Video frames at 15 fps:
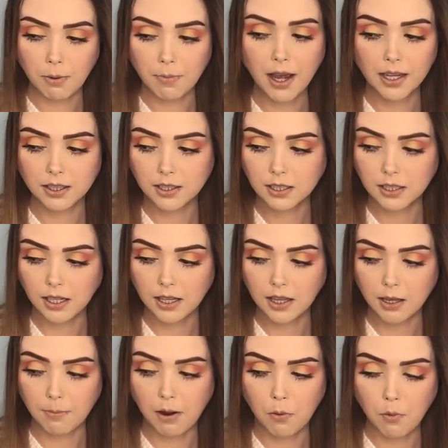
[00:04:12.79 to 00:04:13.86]
masks and I
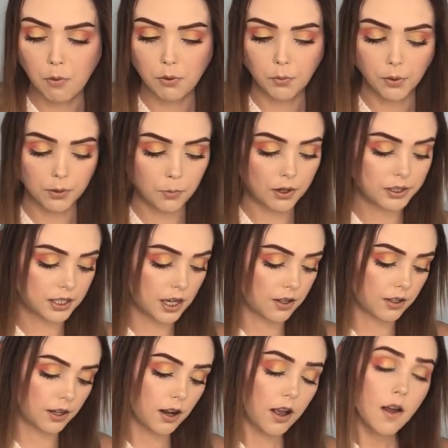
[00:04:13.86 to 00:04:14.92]
think about what would work well
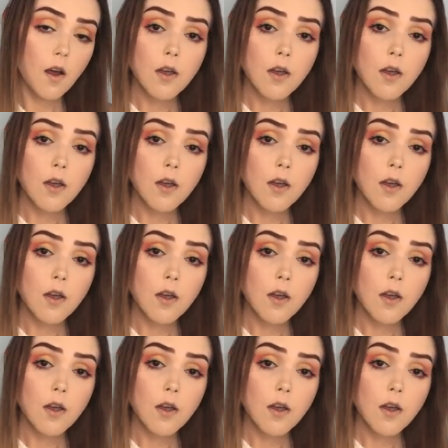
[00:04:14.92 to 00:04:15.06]
together.